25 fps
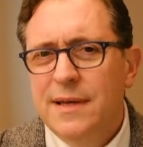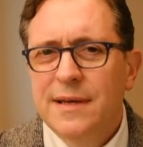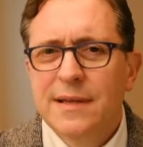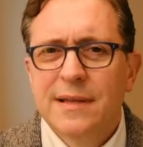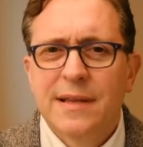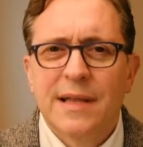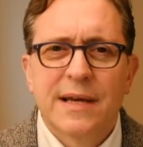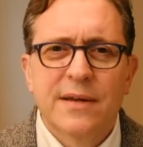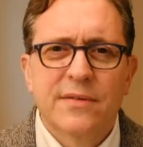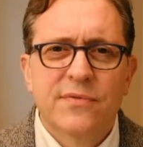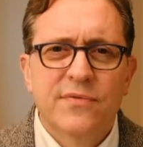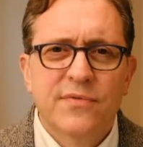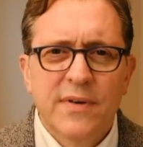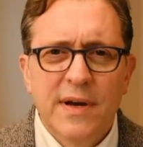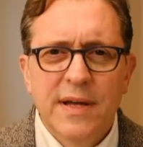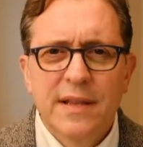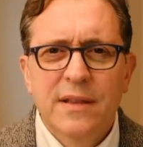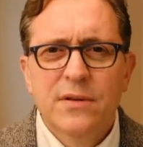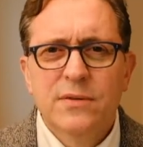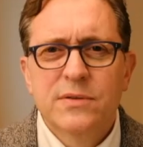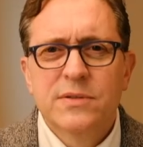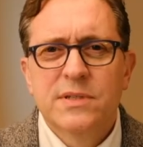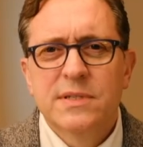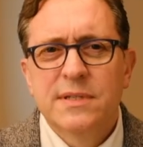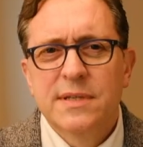like
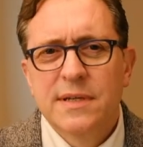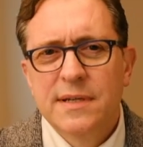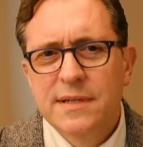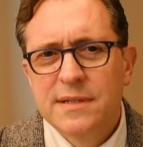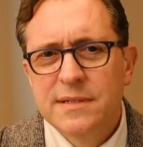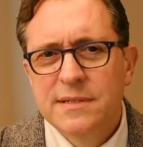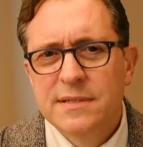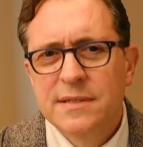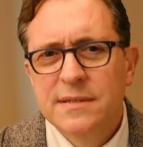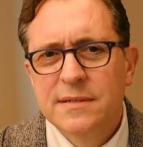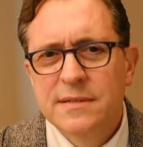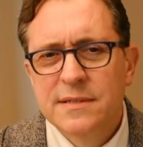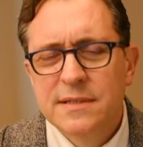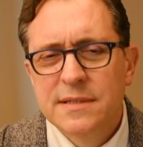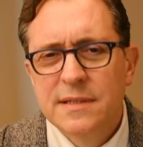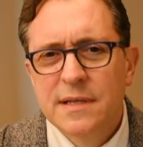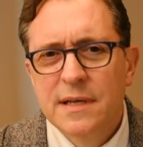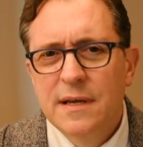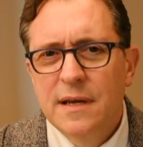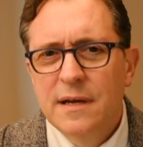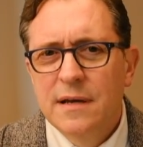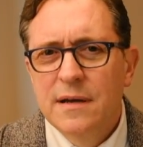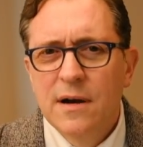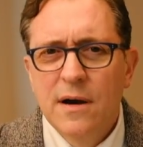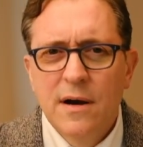fellow citizens
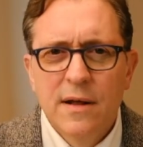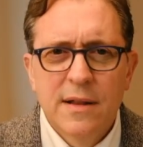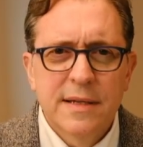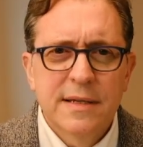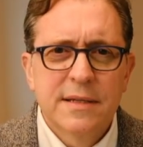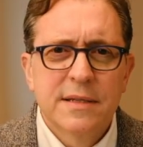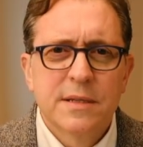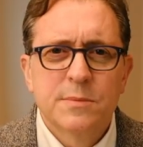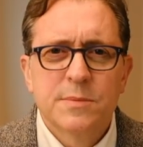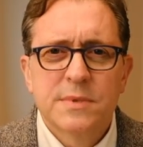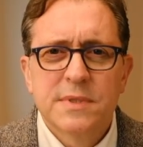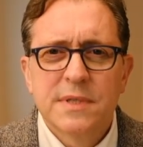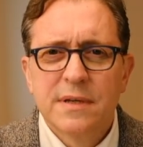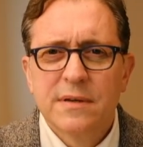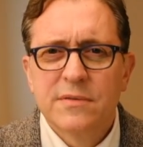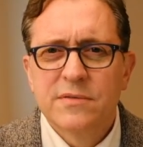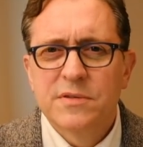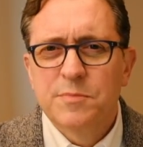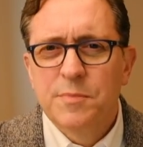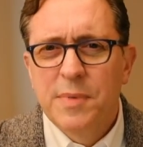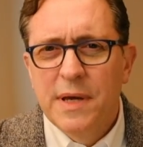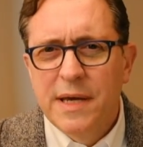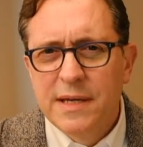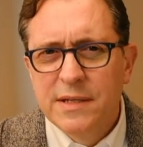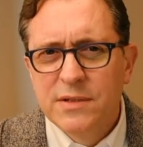calling themselves
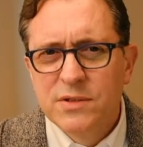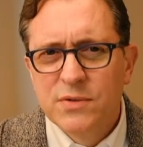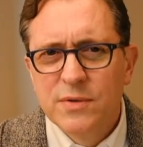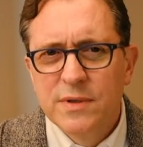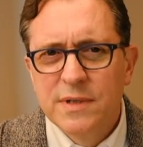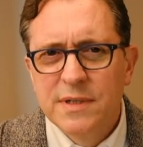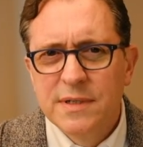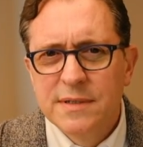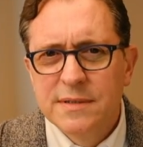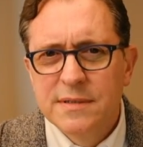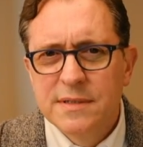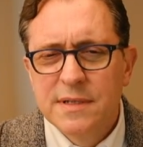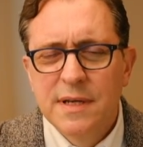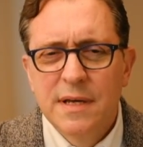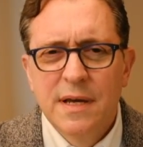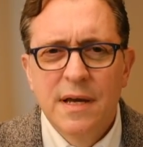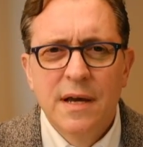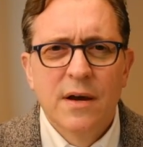patriots,